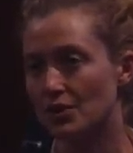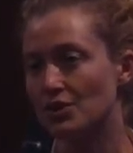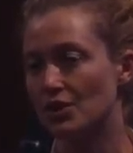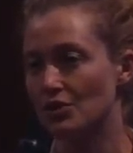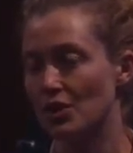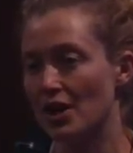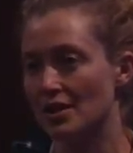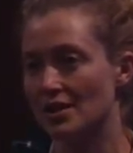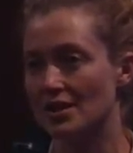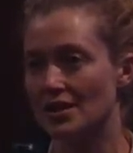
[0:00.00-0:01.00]

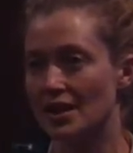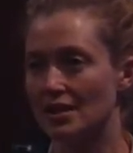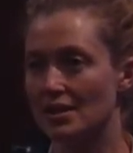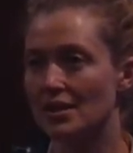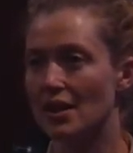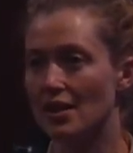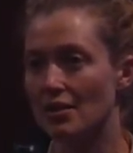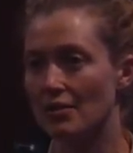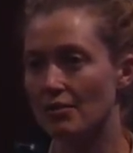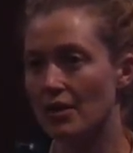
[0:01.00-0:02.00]
suggest a sense
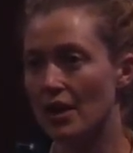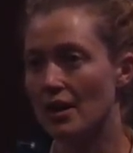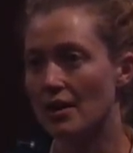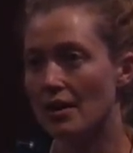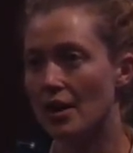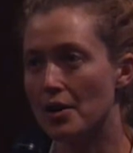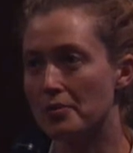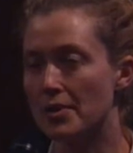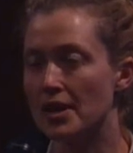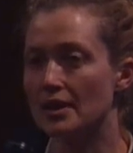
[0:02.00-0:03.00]
of
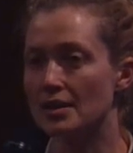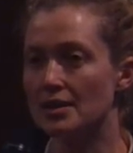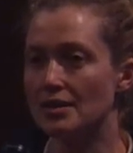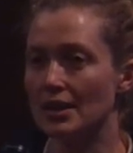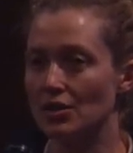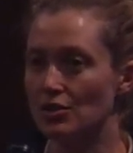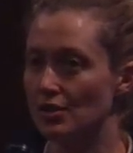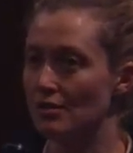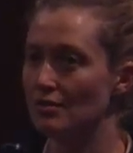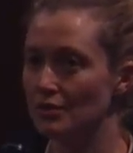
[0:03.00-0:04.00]
um,
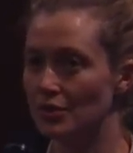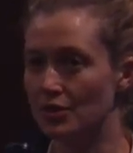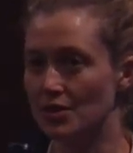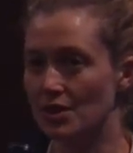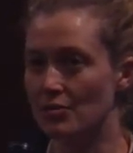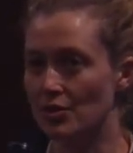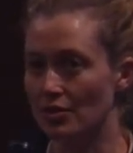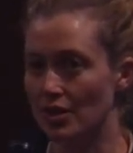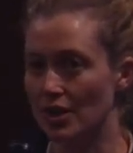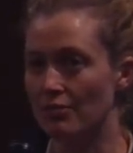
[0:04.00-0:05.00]
insulation to some
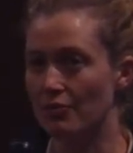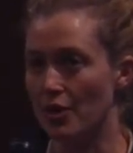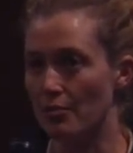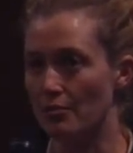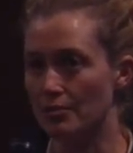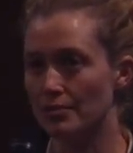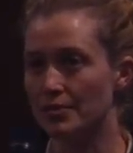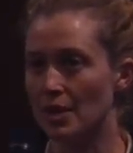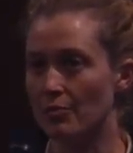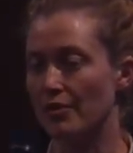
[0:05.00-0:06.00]
degree
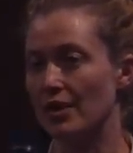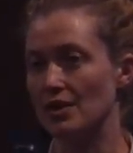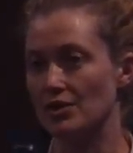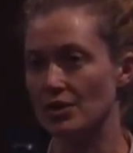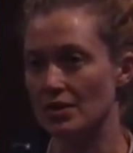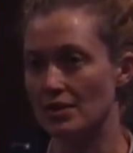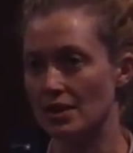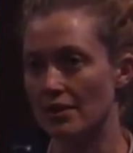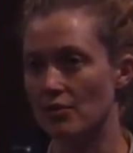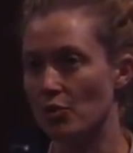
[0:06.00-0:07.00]
from
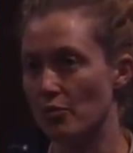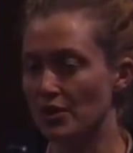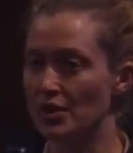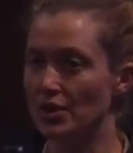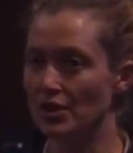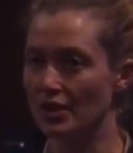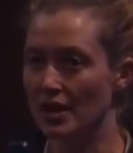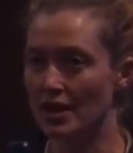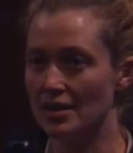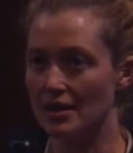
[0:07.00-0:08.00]
deprivations of a more material
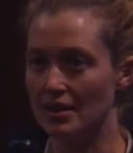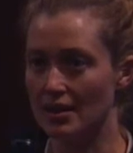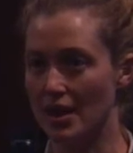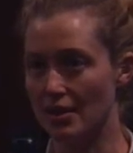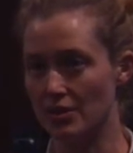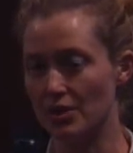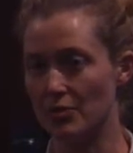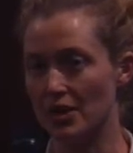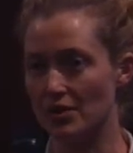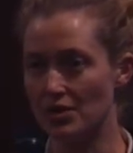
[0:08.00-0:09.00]
kind, and I would
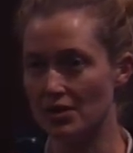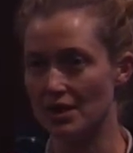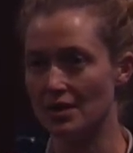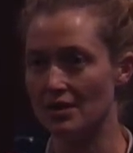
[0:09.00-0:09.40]
just be interested